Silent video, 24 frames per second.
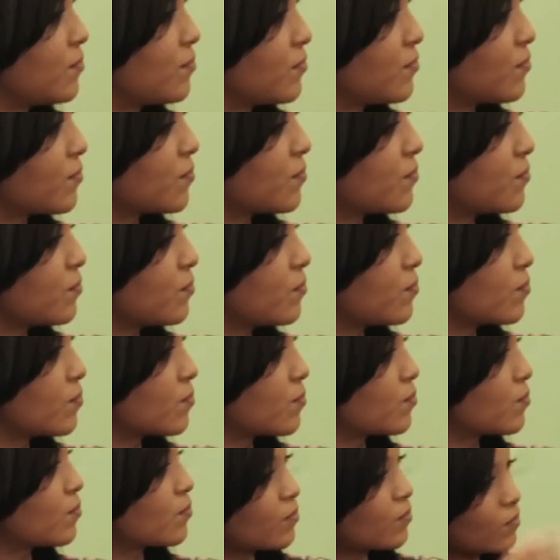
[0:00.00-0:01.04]

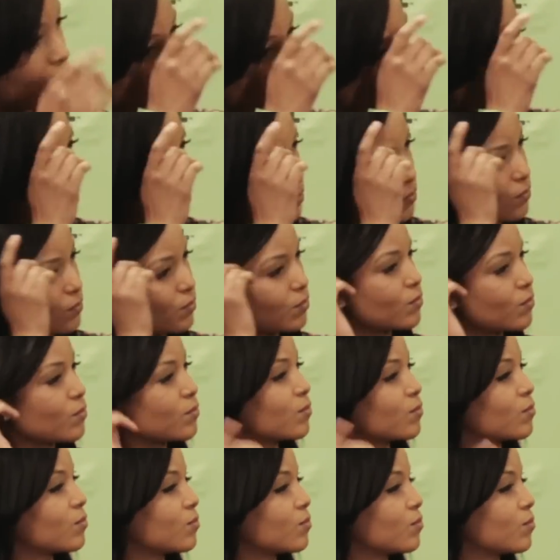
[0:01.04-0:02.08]

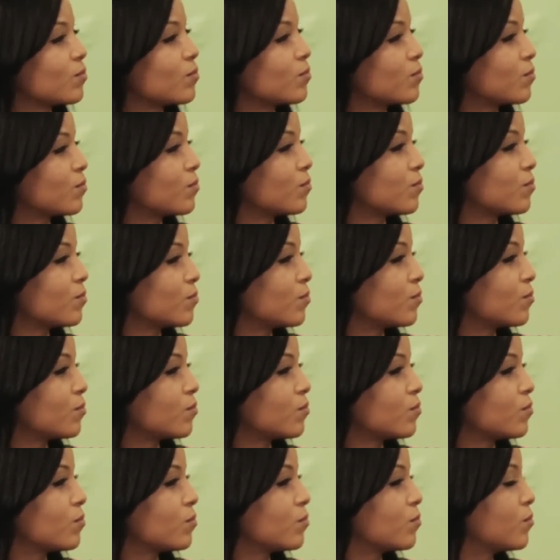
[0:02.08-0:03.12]

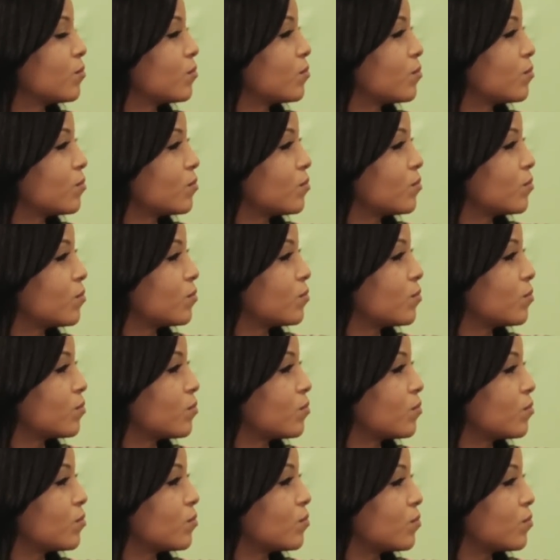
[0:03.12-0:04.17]

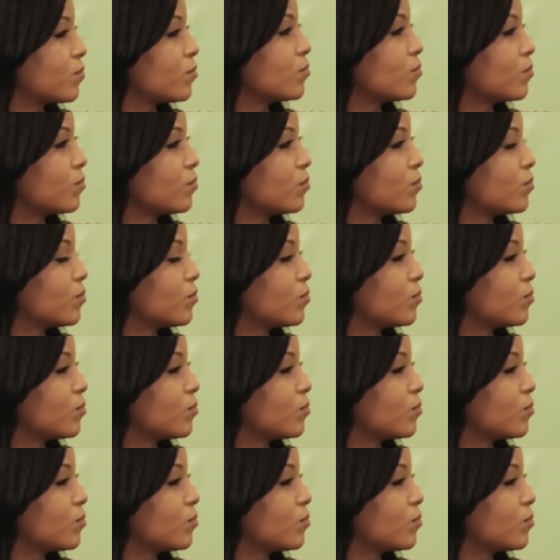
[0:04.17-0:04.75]
[no speech]